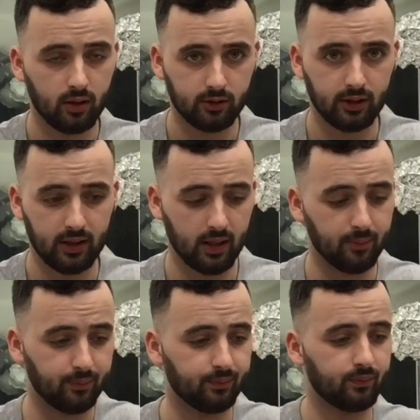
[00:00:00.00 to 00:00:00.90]
Clean
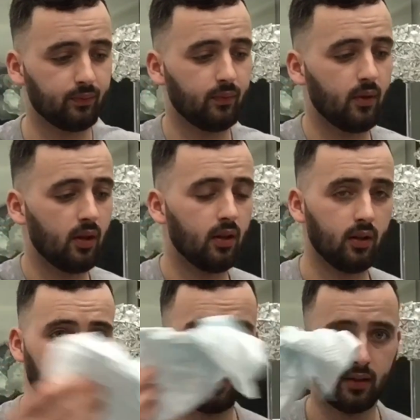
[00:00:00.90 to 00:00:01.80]
them.
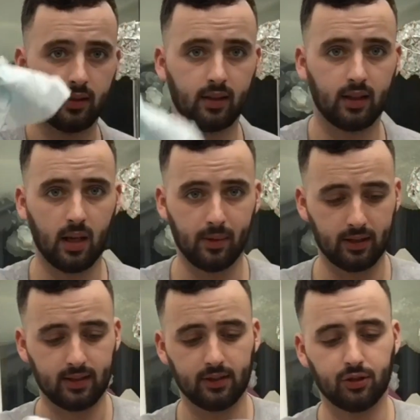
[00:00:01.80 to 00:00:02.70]
Get a
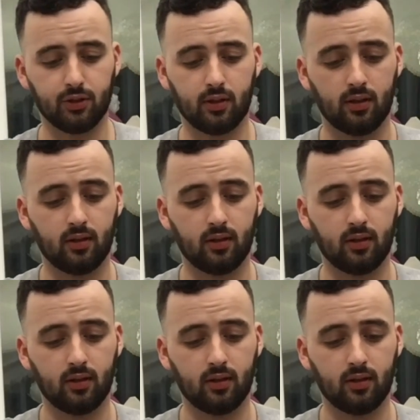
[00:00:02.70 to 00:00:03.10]
bit of tissue.